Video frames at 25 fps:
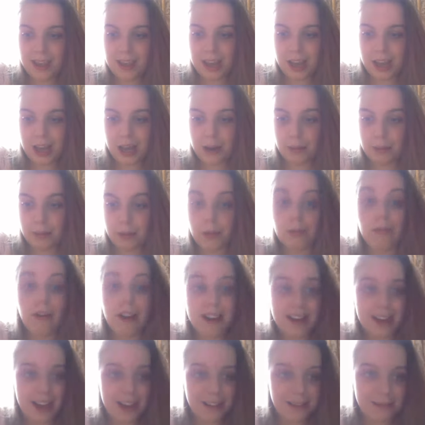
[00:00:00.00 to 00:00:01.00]
But
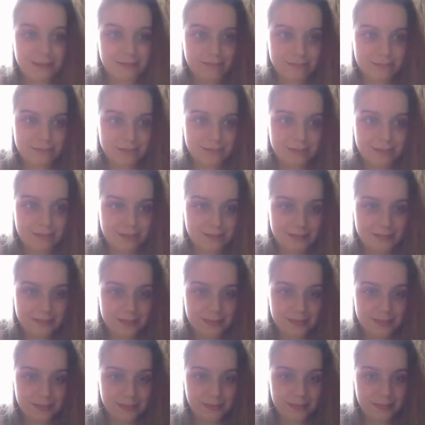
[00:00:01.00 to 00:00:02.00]
right now
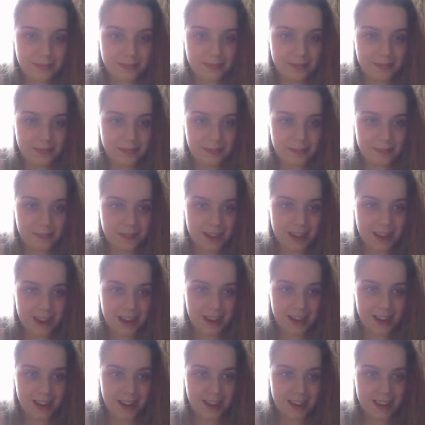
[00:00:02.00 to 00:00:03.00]

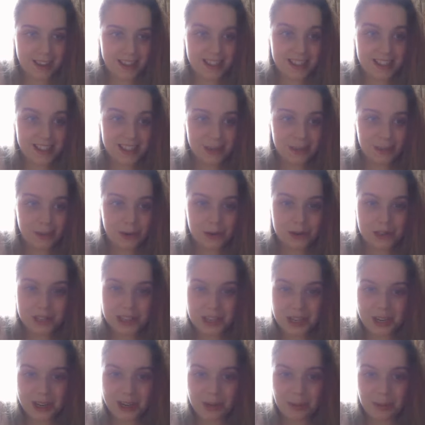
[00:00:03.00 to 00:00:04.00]
this is
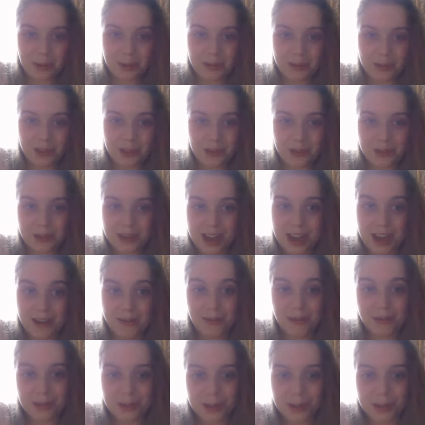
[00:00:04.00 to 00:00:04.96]
mostly going to be viewed after